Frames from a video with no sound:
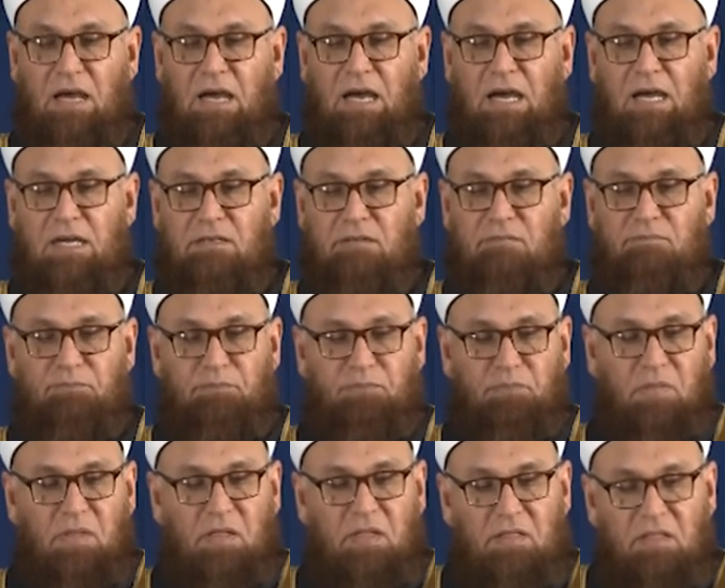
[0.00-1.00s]
And
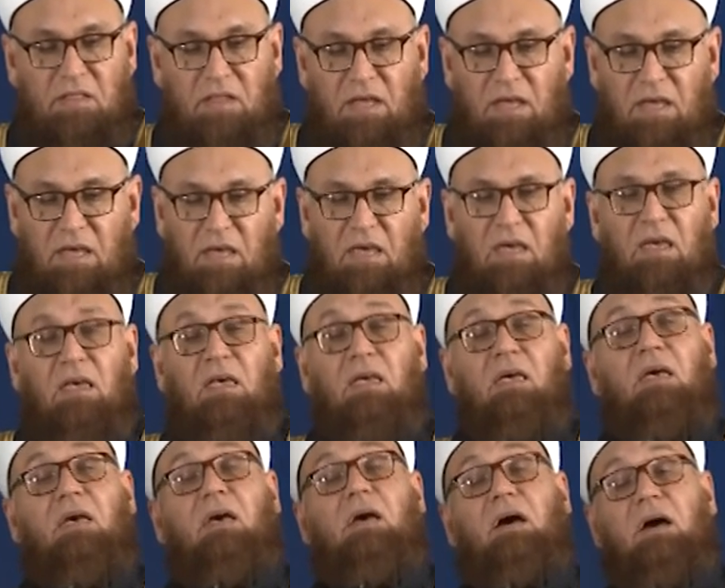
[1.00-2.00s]
they
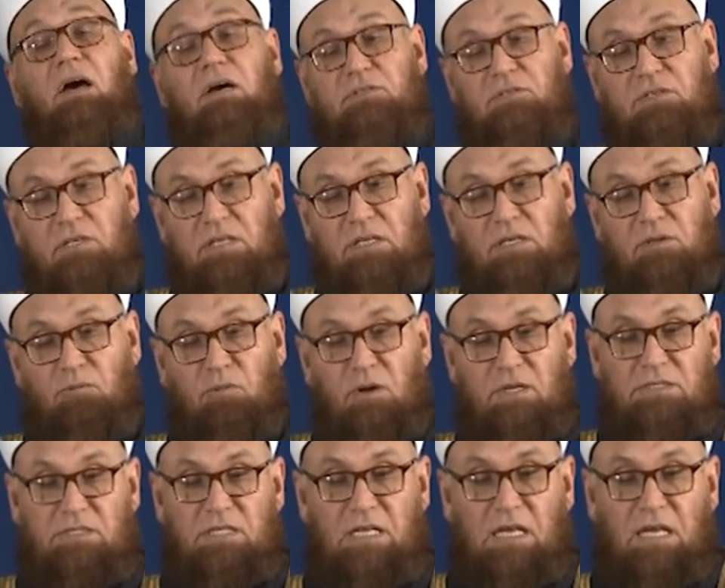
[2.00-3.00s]
actually
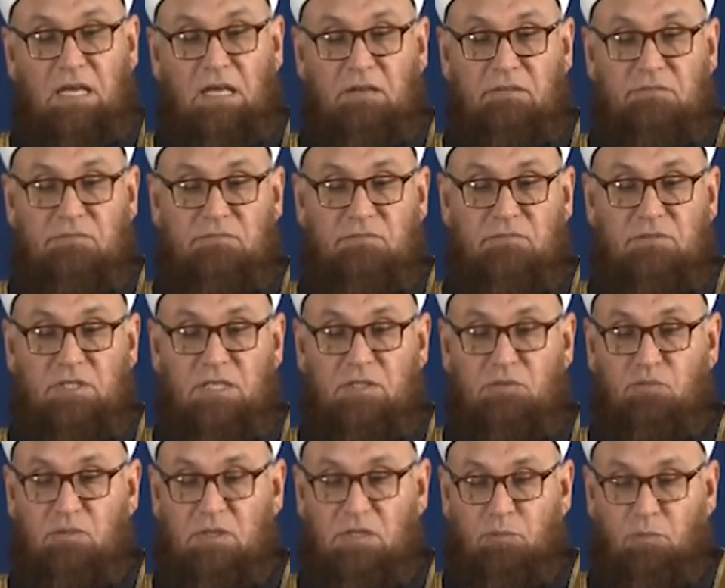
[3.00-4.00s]
one day sat
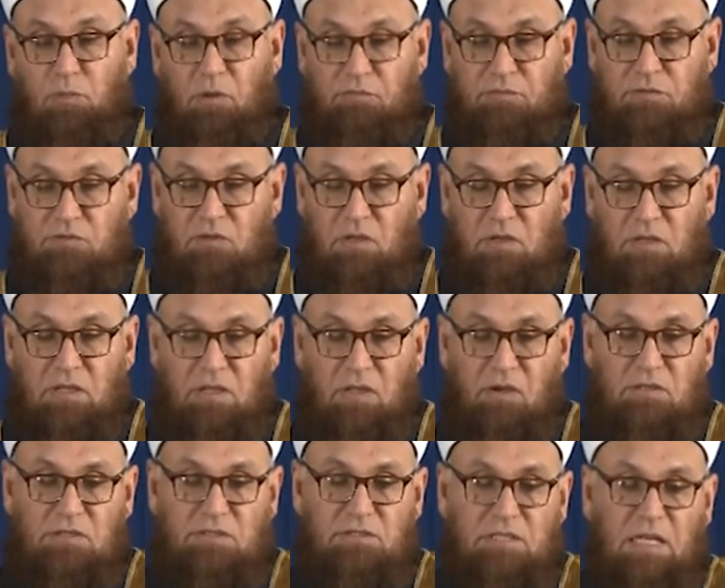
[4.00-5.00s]
with the Prophet
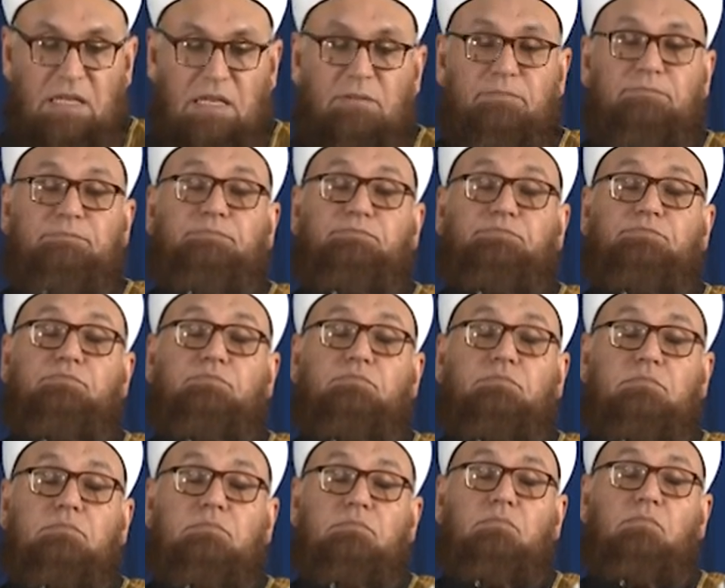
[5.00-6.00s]
sallallahu alaihi wasallam,
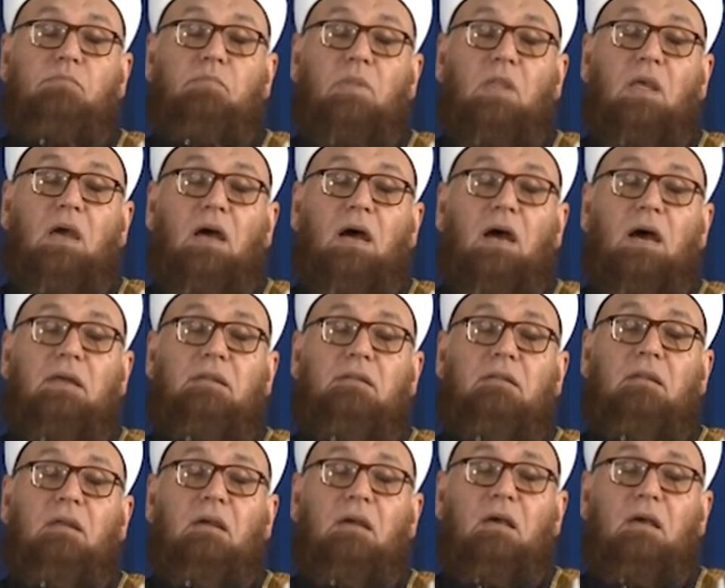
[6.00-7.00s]
and
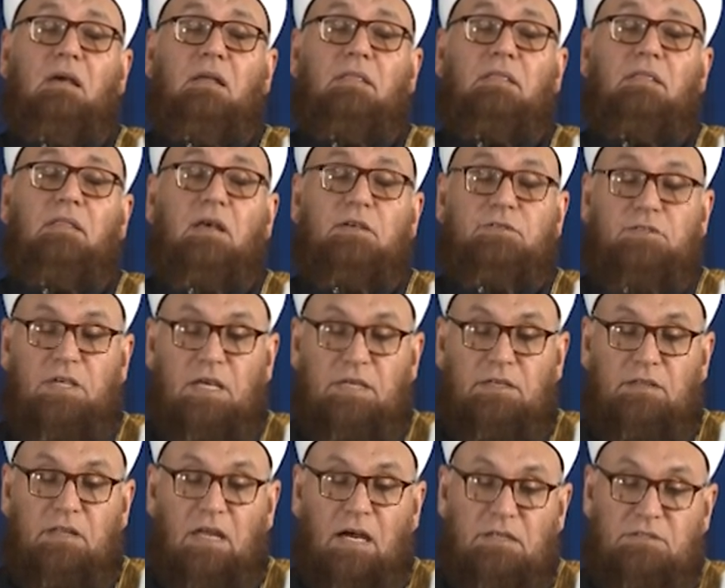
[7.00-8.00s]
they
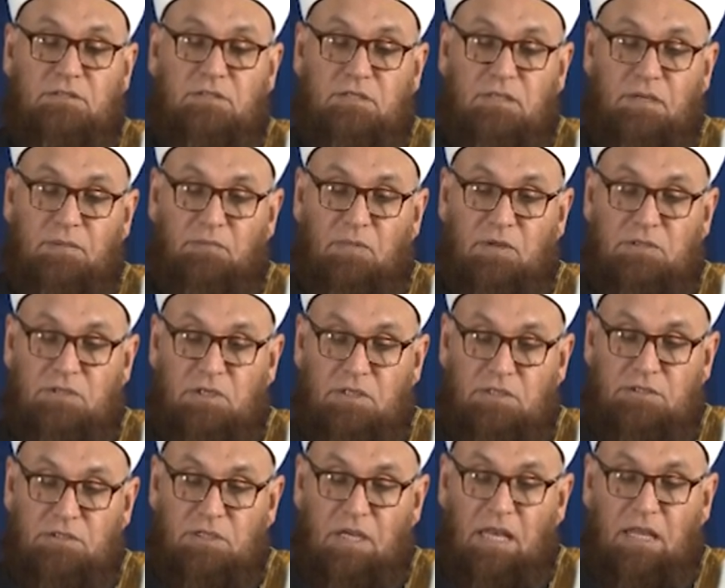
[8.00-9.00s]
said that, actually
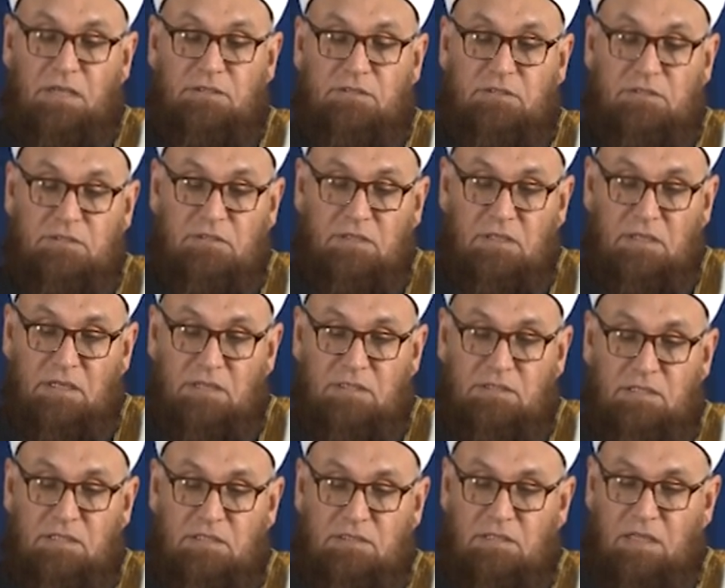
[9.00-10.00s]
tell us,
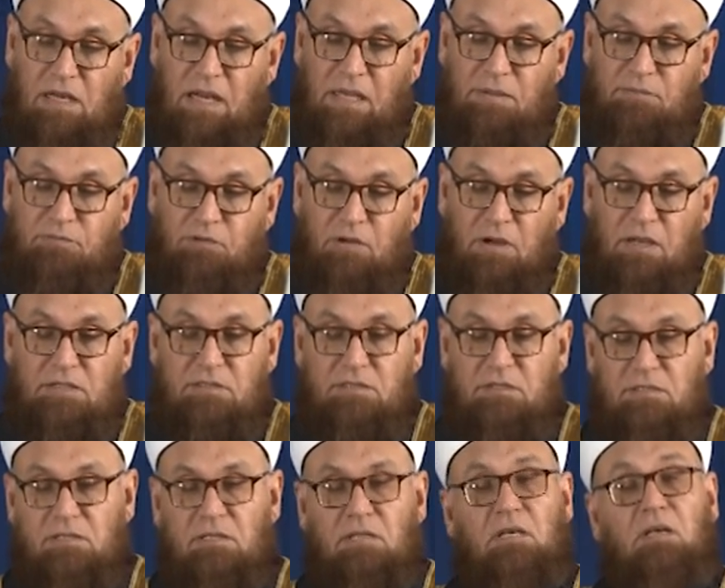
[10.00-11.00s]
describe for
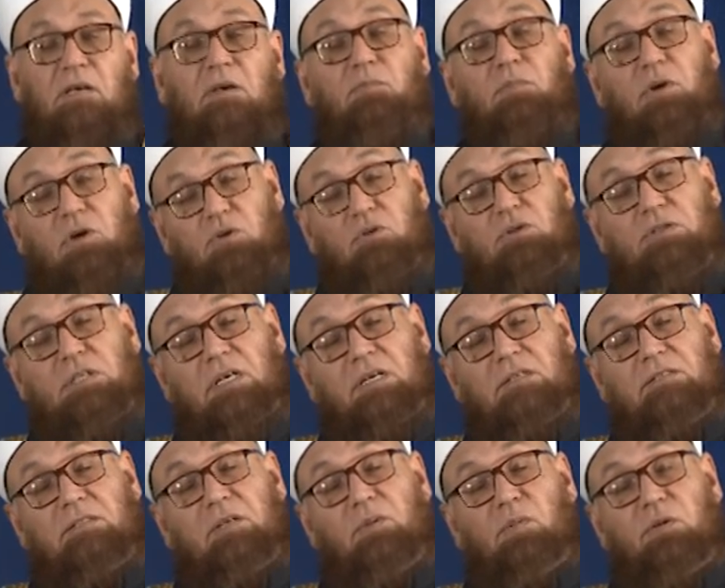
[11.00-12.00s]
us,
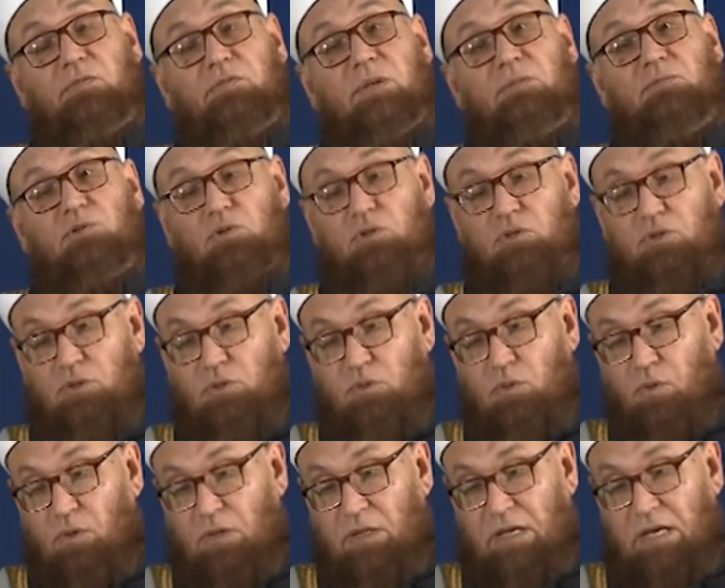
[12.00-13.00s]
because some of them used to
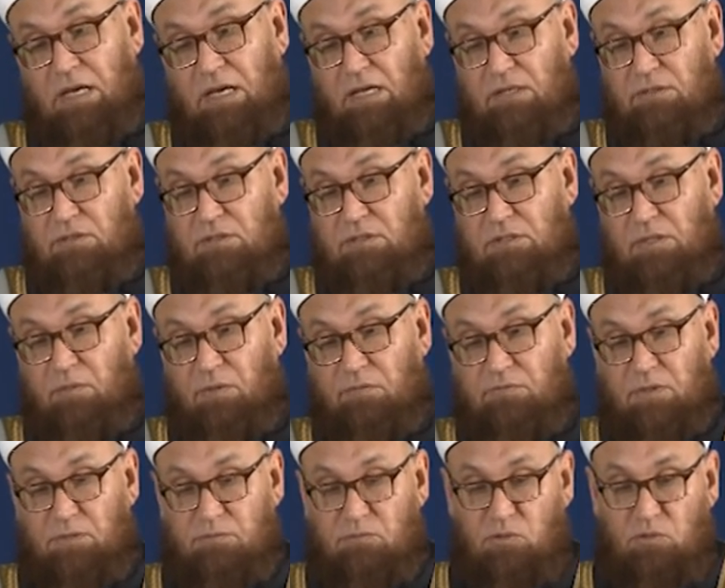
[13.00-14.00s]
go there, some of
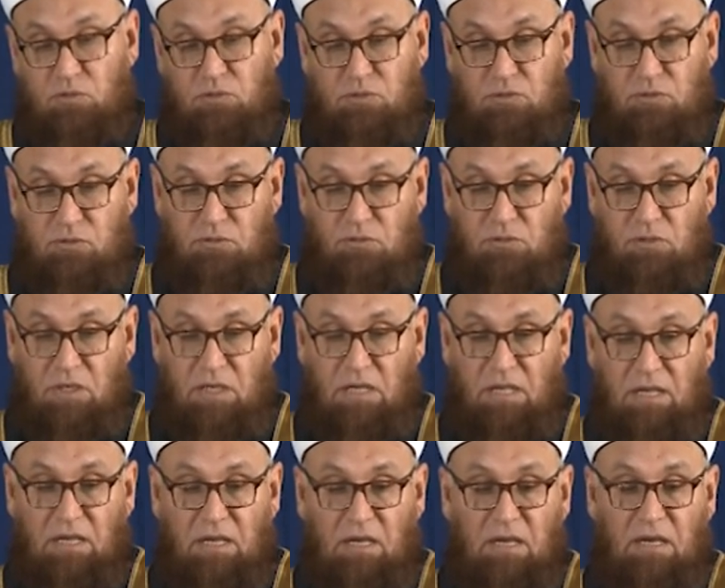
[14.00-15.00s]
them used to
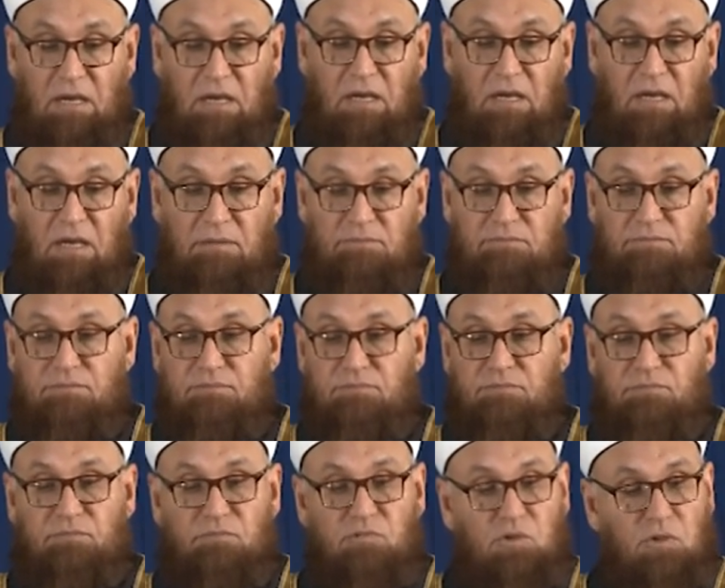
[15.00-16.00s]

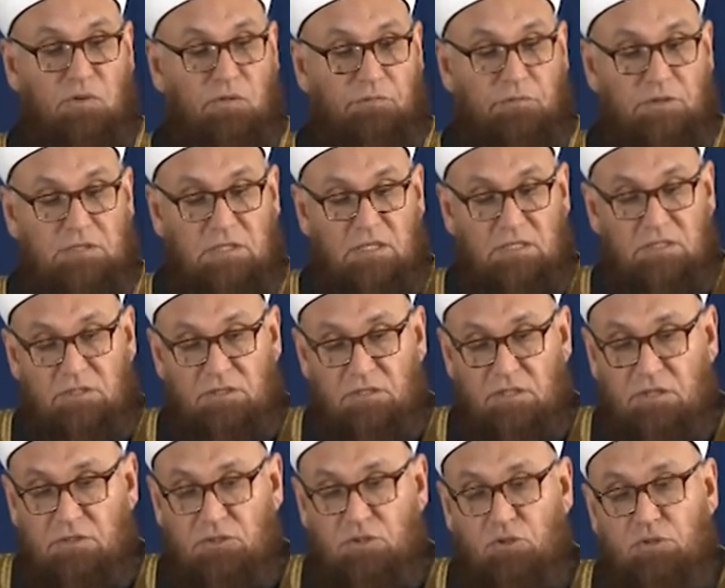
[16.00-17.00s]
visit
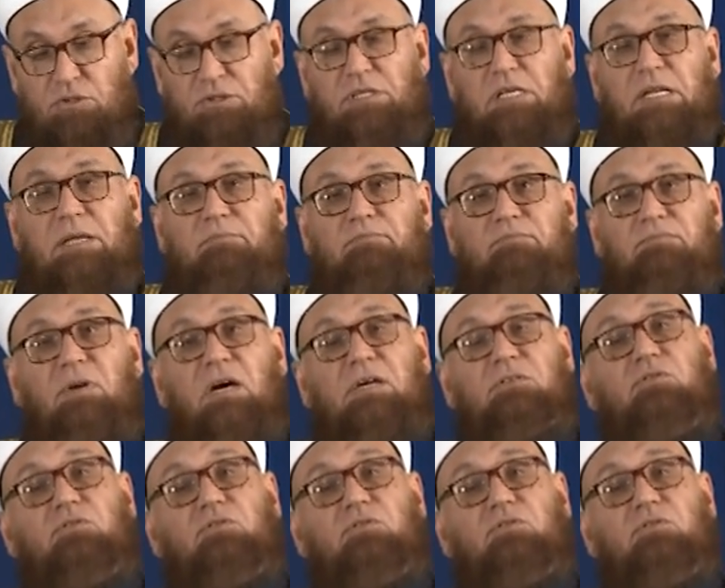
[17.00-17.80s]
Jerusalem and